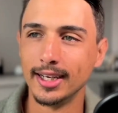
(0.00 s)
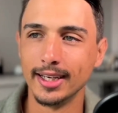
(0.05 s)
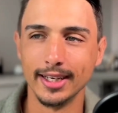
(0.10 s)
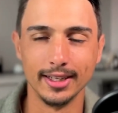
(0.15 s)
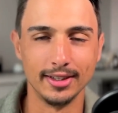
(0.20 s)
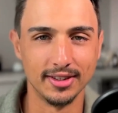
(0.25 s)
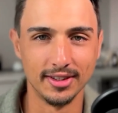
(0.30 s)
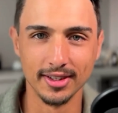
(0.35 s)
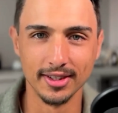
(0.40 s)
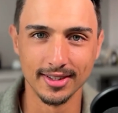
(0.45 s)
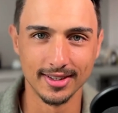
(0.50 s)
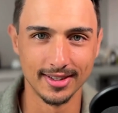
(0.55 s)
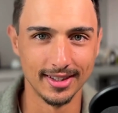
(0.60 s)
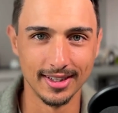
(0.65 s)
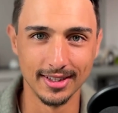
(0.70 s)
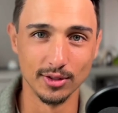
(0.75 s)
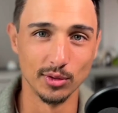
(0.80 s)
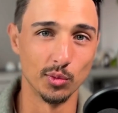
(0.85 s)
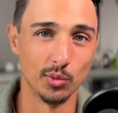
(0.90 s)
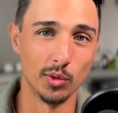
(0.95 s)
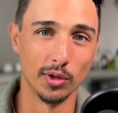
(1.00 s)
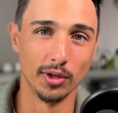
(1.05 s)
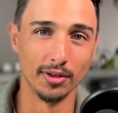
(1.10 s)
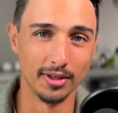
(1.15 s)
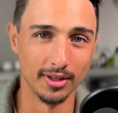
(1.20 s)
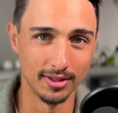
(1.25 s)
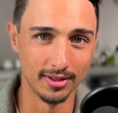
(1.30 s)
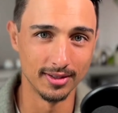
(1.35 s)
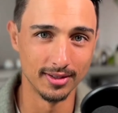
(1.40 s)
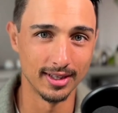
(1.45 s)
It just isn't worth
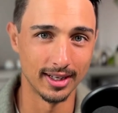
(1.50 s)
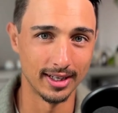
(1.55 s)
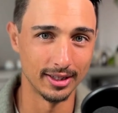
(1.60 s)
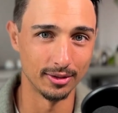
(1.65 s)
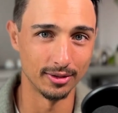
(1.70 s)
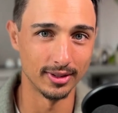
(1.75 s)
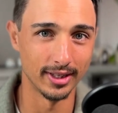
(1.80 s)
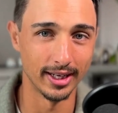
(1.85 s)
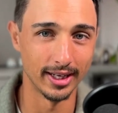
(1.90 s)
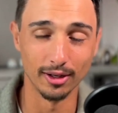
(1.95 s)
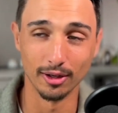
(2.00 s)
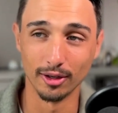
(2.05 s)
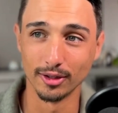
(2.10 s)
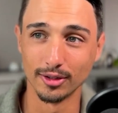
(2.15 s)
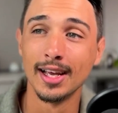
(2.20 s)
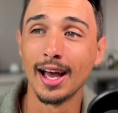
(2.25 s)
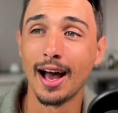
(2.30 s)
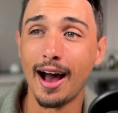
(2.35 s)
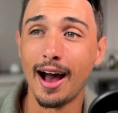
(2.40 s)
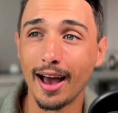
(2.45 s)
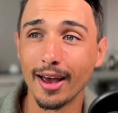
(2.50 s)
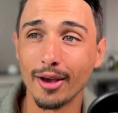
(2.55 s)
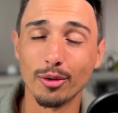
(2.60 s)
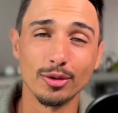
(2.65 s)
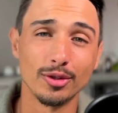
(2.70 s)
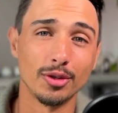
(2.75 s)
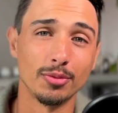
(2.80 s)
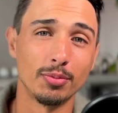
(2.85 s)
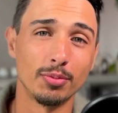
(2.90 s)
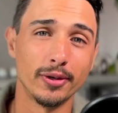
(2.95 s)
it selling on Takealot. I
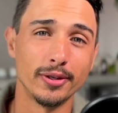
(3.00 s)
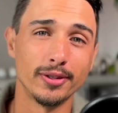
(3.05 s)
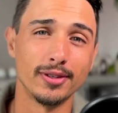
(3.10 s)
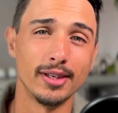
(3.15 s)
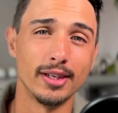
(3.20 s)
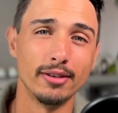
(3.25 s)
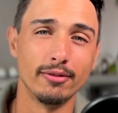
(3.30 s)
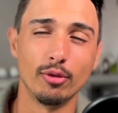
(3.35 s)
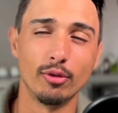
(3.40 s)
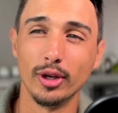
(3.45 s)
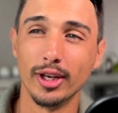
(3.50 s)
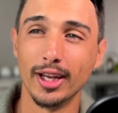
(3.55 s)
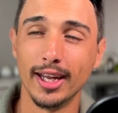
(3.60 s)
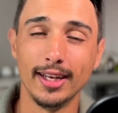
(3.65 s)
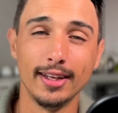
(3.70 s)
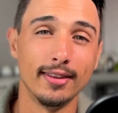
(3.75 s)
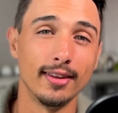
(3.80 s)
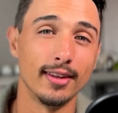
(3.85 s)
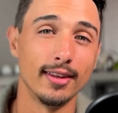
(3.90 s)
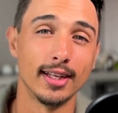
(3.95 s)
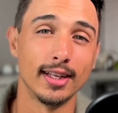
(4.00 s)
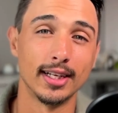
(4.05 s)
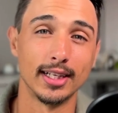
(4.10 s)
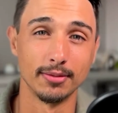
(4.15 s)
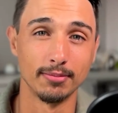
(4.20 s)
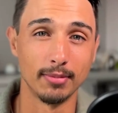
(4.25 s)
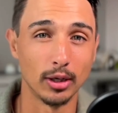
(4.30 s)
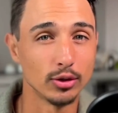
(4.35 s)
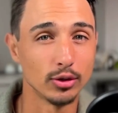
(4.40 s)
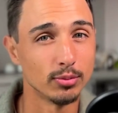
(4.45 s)
also personally avoid anything that
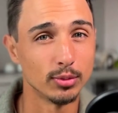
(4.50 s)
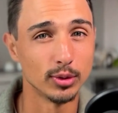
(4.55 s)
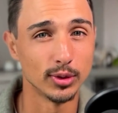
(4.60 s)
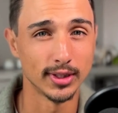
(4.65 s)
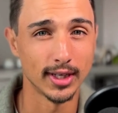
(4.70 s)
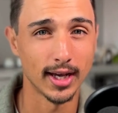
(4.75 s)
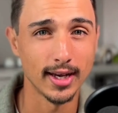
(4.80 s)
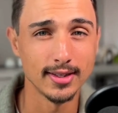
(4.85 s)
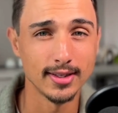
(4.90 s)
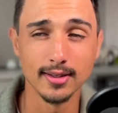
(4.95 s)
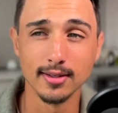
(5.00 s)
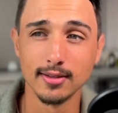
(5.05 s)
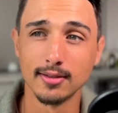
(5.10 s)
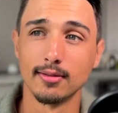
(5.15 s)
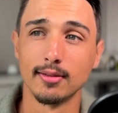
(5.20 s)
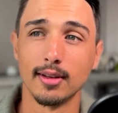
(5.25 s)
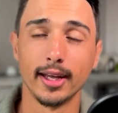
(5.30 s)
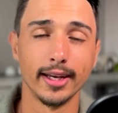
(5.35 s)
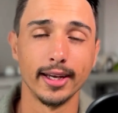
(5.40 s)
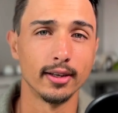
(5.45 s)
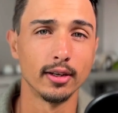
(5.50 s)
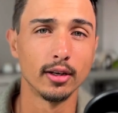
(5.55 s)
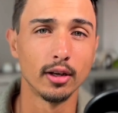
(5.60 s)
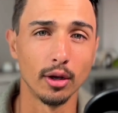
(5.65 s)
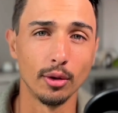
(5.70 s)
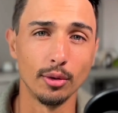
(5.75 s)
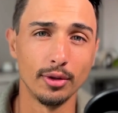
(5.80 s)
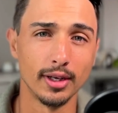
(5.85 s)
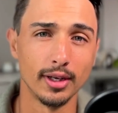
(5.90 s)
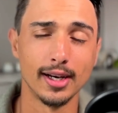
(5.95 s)
has multiple sizes, like
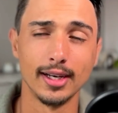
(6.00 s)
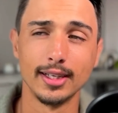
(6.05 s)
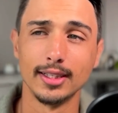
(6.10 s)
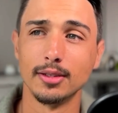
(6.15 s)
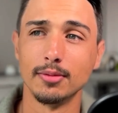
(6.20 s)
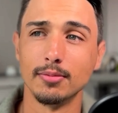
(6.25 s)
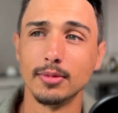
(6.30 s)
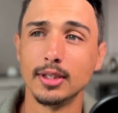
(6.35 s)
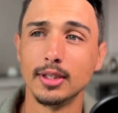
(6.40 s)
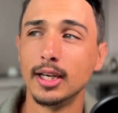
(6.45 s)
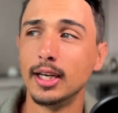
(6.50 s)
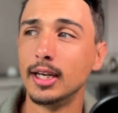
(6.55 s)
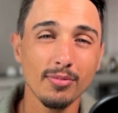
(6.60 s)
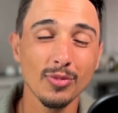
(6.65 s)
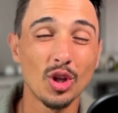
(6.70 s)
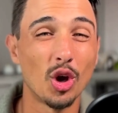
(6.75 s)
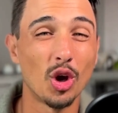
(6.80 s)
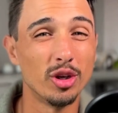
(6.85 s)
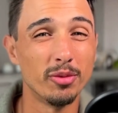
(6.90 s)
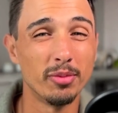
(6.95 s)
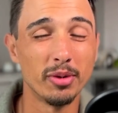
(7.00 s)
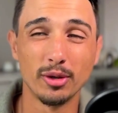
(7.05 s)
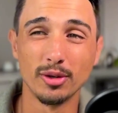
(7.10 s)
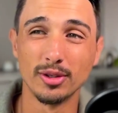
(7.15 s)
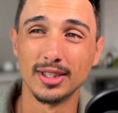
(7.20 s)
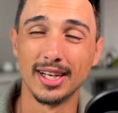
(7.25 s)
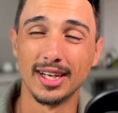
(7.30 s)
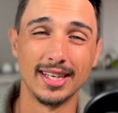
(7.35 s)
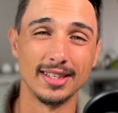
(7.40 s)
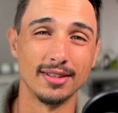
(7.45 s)
clothing items, only
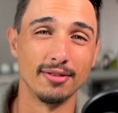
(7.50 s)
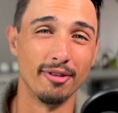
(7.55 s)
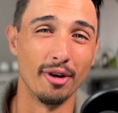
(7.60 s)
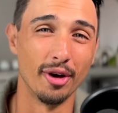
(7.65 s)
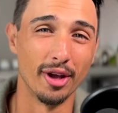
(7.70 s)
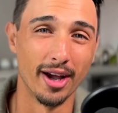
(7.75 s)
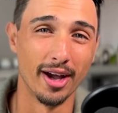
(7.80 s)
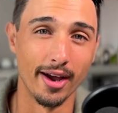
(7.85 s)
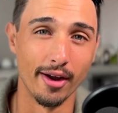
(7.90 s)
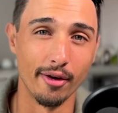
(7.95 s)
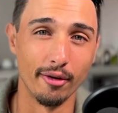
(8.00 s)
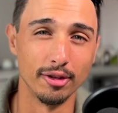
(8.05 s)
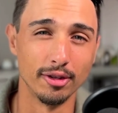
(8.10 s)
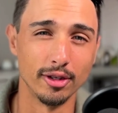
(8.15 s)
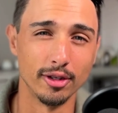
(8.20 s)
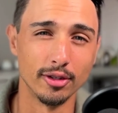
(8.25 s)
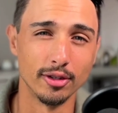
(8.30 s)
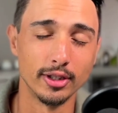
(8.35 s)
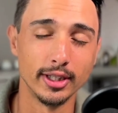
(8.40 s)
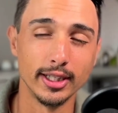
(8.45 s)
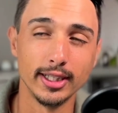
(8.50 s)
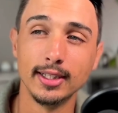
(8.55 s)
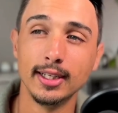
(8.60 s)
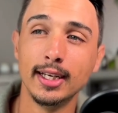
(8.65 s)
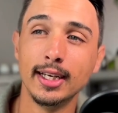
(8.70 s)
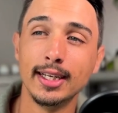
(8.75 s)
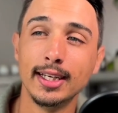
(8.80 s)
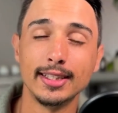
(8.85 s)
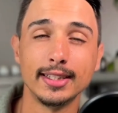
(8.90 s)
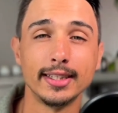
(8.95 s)
because it has a very high return rate.
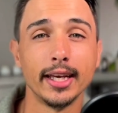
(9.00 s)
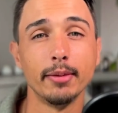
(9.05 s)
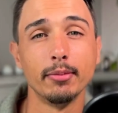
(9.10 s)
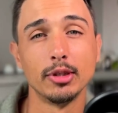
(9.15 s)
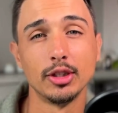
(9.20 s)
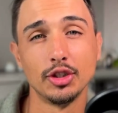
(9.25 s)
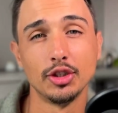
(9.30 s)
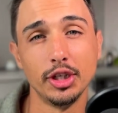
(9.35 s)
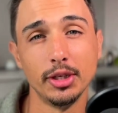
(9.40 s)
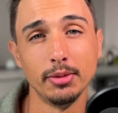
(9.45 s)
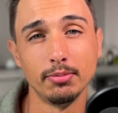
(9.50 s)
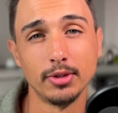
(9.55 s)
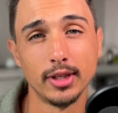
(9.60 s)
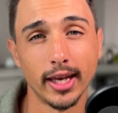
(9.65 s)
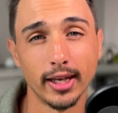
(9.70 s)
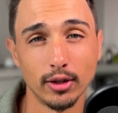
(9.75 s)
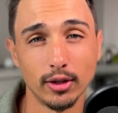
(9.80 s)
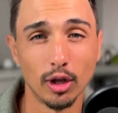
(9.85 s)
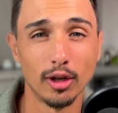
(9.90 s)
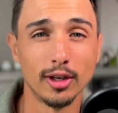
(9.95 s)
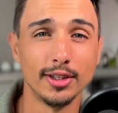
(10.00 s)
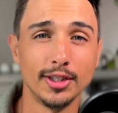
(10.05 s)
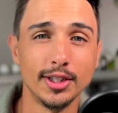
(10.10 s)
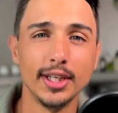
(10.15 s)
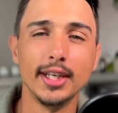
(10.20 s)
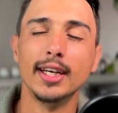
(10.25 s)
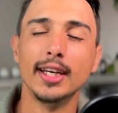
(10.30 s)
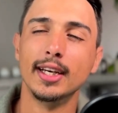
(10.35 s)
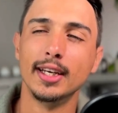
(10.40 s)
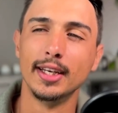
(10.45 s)
Same as cheap
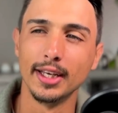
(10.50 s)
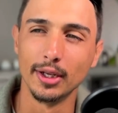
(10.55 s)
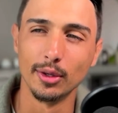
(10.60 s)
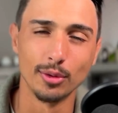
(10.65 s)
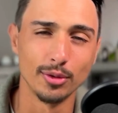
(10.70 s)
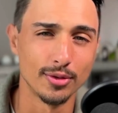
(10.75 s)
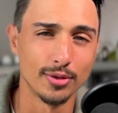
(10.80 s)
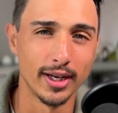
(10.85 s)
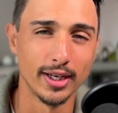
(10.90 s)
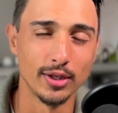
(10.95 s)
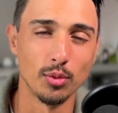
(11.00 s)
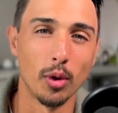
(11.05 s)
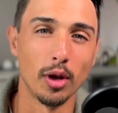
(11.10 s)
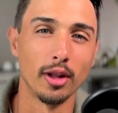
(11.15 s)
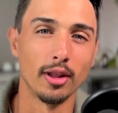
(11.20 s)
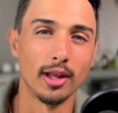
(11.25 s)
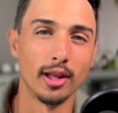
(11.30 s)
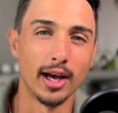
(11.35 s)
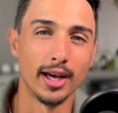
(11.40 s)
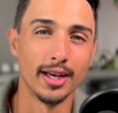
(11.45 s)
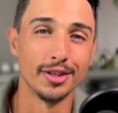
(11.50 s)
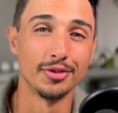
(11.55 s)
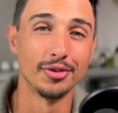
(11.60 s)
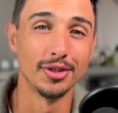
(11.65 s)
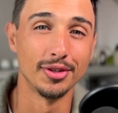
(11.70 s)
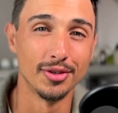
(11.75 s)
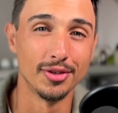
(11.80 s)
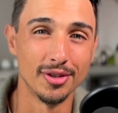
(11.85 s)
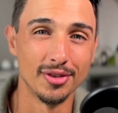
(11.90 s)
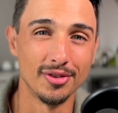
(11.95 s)
technology. It also has one of the highest
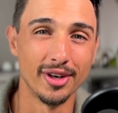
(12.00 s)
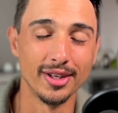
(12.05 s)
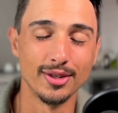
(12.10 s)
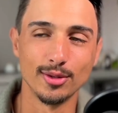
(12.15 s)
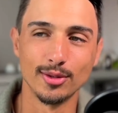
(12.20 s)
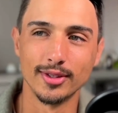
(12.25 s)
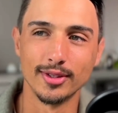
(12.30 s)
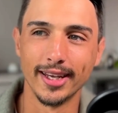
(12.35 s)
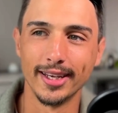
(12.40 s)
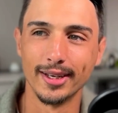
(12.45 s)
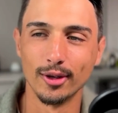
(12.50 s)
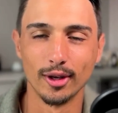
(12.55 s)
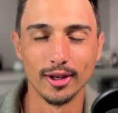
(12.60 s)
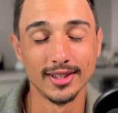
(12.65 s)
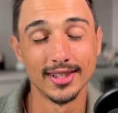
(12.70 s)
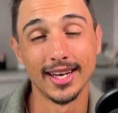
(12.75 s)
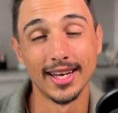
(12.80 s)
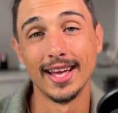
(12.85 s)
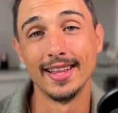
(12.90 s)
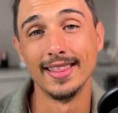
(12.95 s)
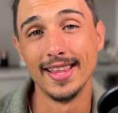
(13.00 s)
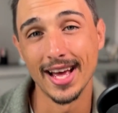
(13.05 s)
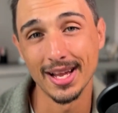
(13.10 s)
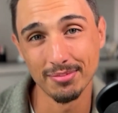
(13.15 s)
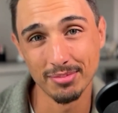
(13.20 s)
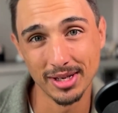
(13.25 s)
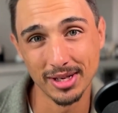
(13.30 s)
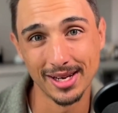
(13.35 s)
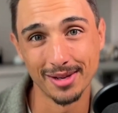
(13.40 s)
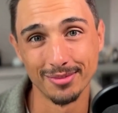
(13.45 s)
return rates on Takealot, and
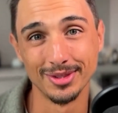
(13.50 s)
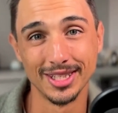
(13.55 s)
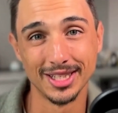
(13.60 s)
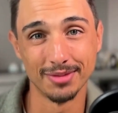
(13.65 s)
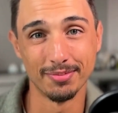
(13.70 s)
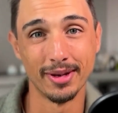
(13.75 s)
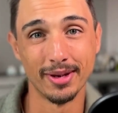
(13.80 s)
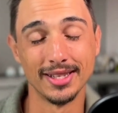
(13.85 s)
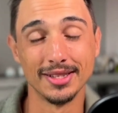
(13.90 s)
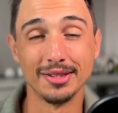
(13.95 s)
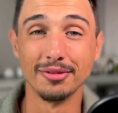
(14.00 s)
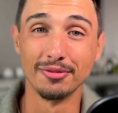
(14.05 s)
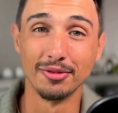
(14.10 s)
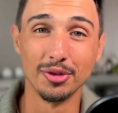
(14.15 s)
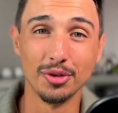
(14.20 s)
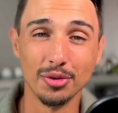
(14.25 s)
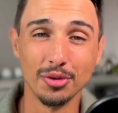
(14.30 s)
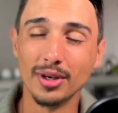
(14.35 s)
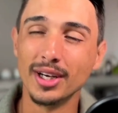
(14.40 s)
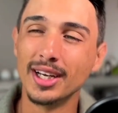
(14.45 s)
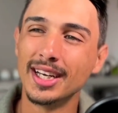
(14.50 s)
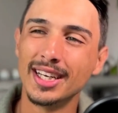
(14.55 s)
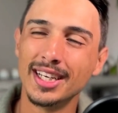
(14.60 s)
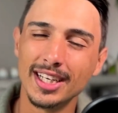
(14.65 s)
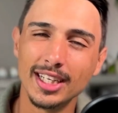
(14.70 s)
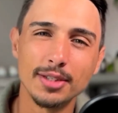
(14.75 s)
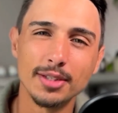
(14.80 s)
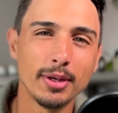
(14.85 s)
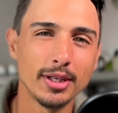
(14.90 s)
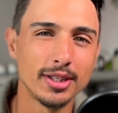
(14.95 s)
that becomes expensive too,
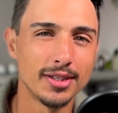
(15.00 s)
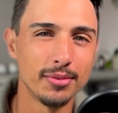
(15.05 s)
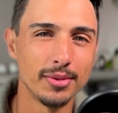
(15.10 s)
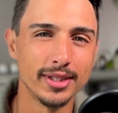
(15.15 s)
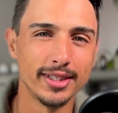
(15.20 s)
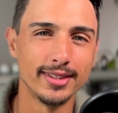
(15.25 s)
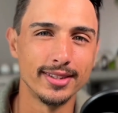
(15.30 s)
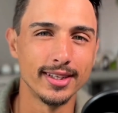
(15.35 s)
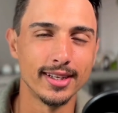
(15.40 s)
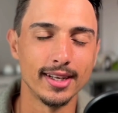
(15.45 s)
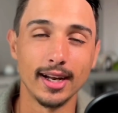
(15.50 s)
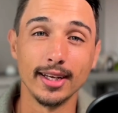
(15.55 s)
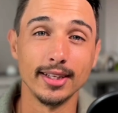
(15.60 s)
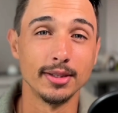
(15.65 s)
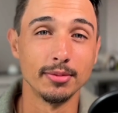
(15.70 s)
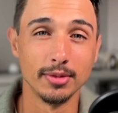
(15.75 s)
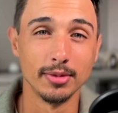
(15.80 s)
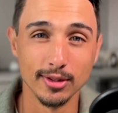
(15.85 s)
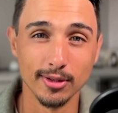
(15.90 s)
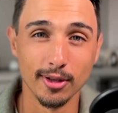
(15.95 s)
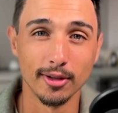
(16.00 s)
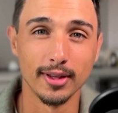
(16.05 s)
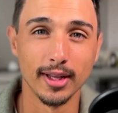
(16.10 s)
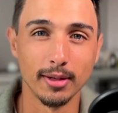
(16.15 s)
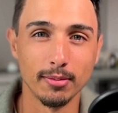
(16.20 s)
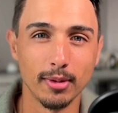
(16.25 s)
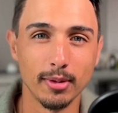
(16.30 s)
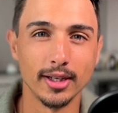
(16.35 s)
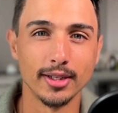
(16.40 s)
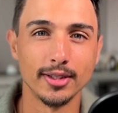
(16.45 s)
especially when the ticket item is not
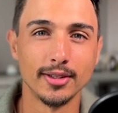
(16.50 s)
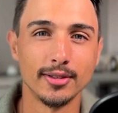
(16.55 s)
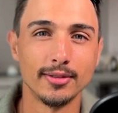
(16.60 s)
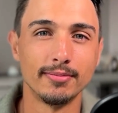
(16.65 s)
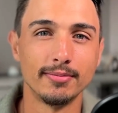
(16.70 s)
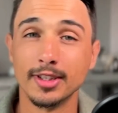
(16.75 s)
that much.